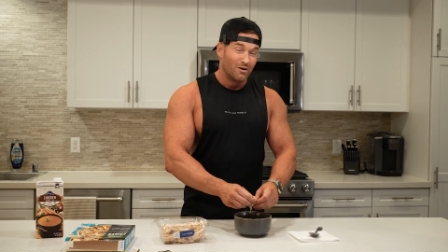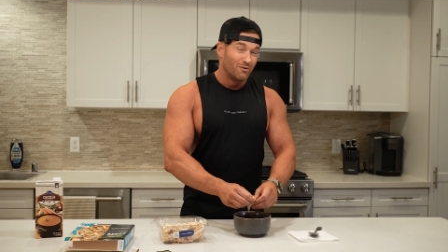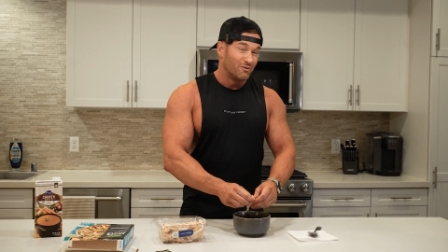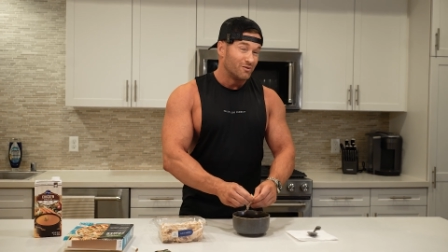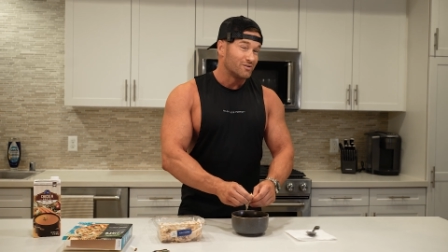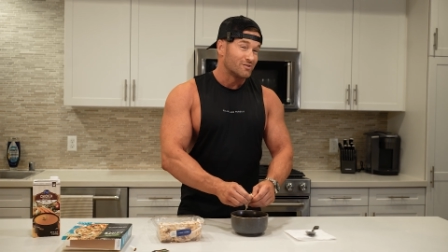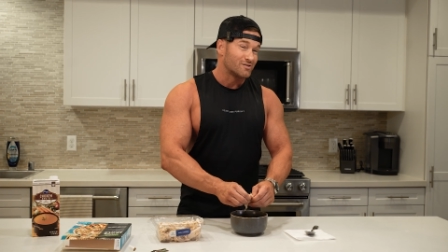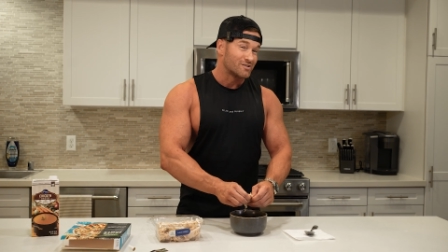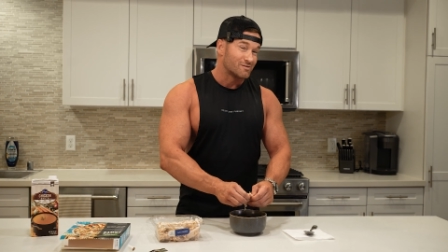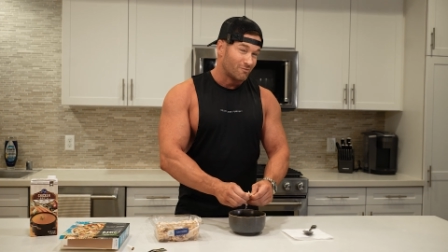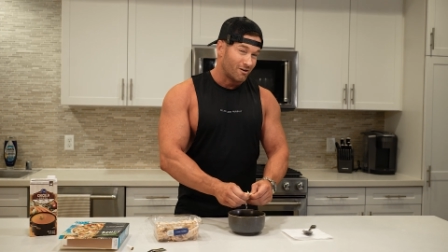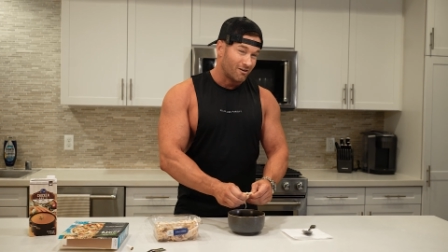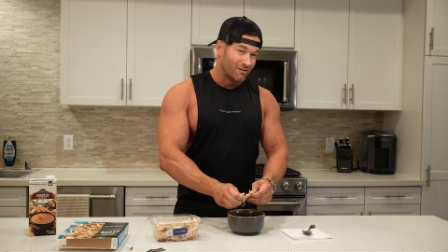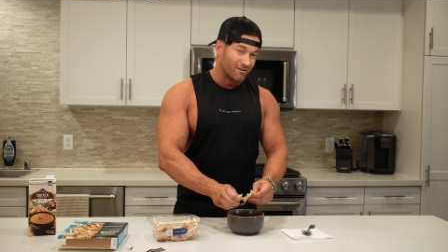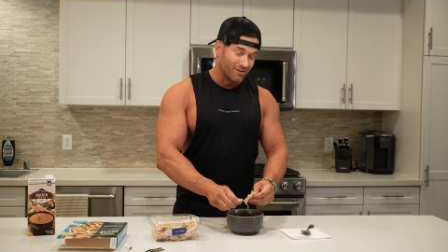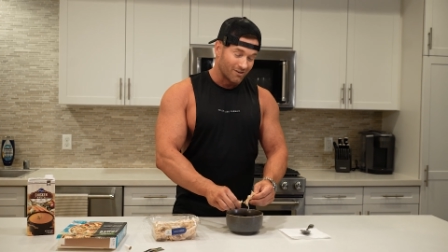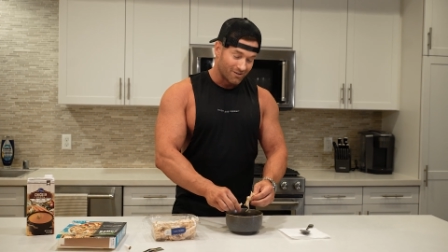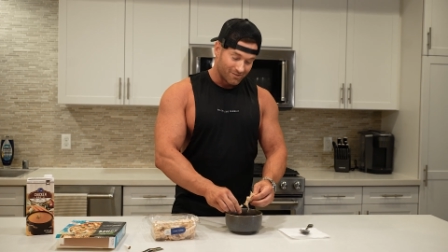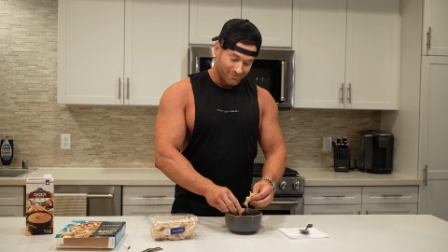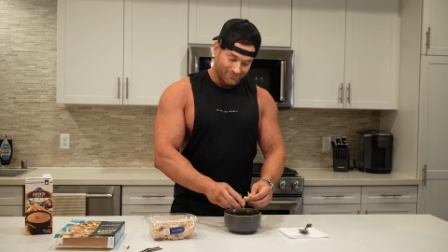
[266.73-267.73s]
When they're
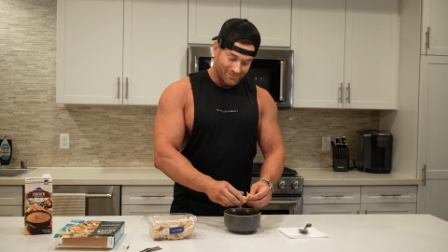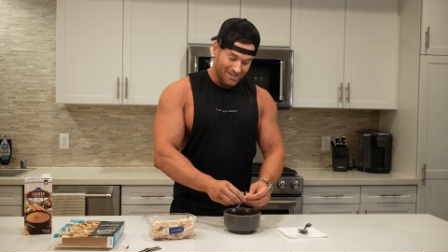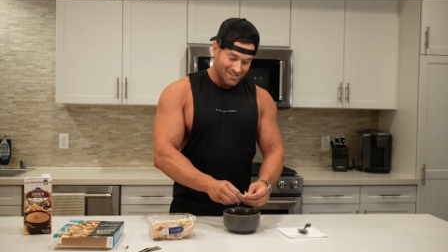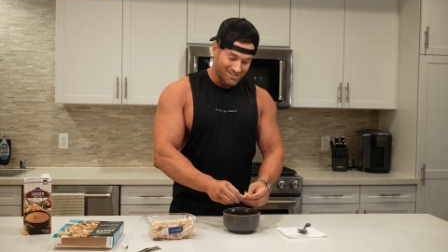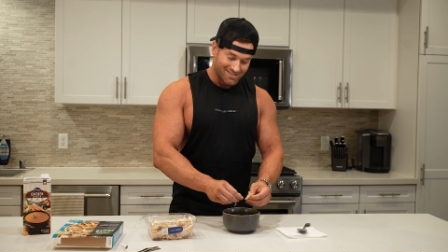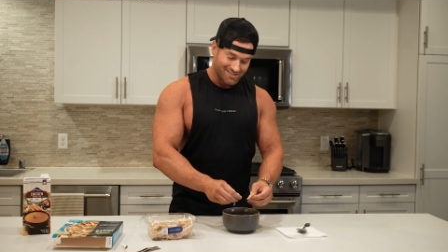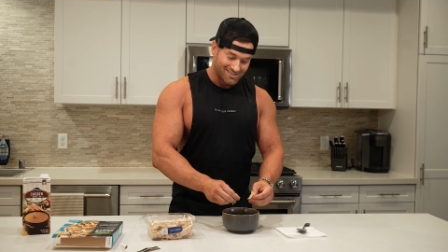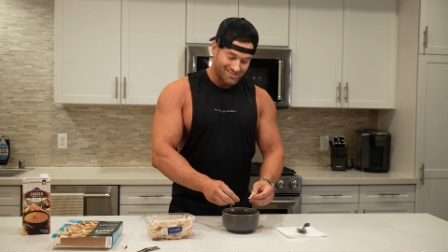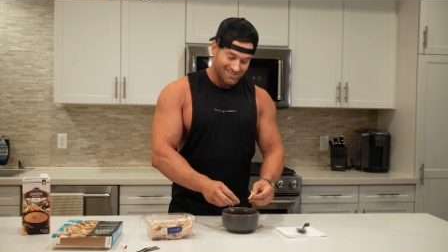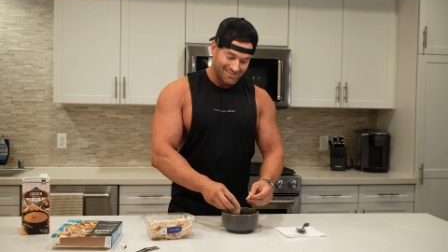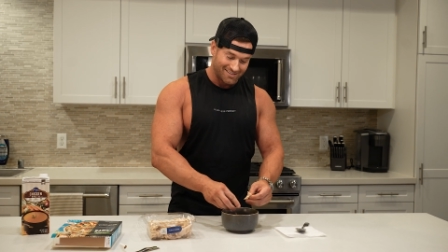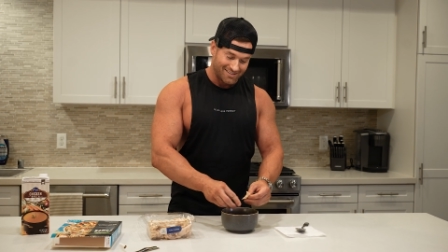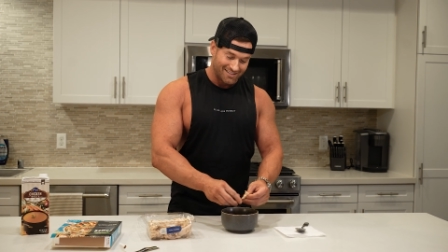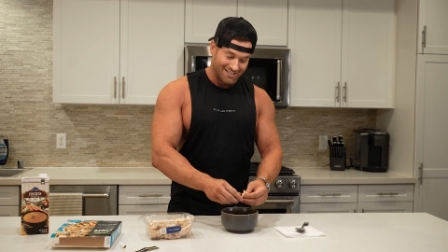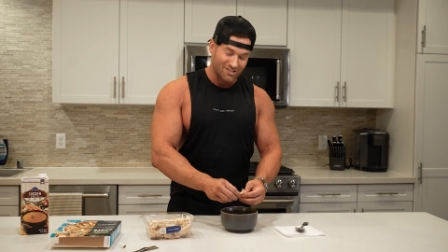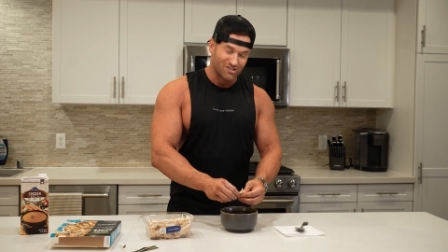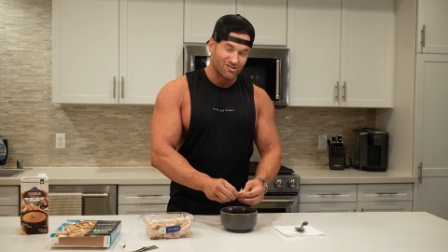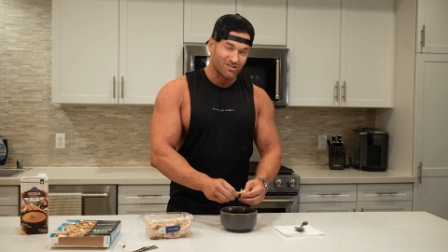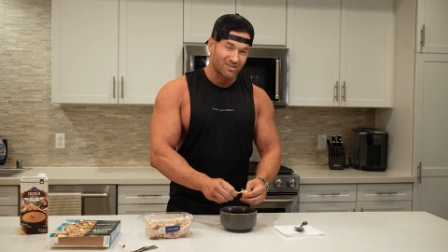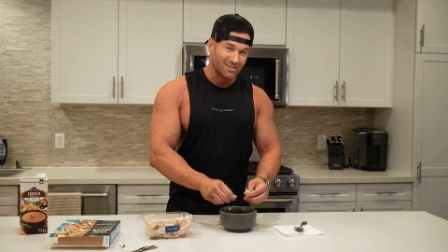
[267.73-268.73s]
smaller, it's just
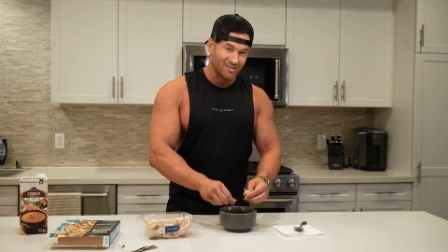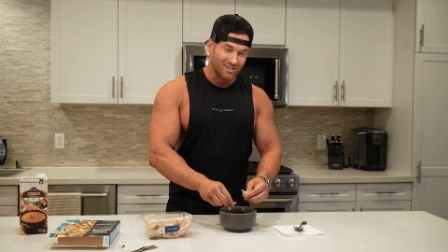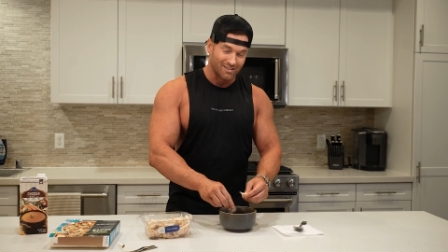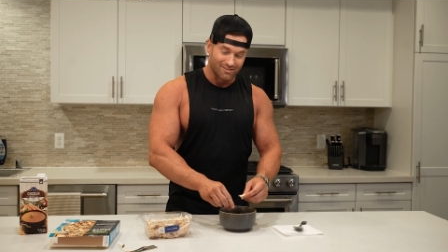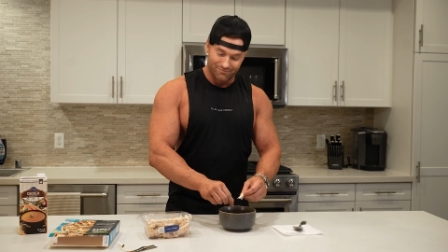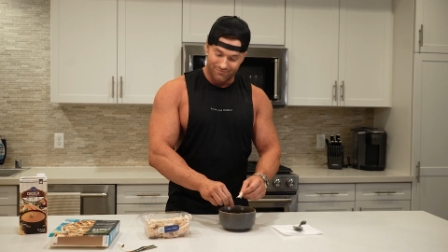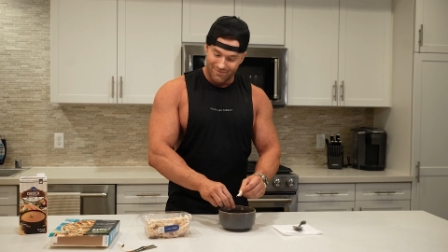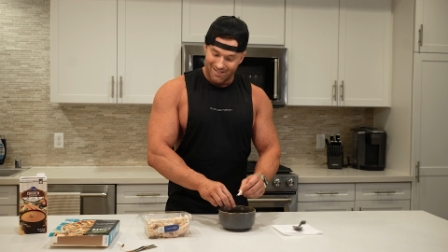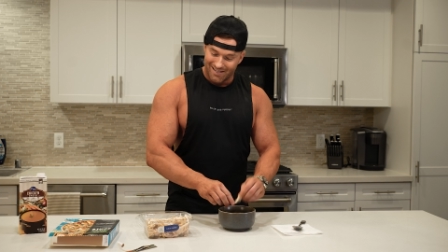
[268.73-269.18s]
easier to eat,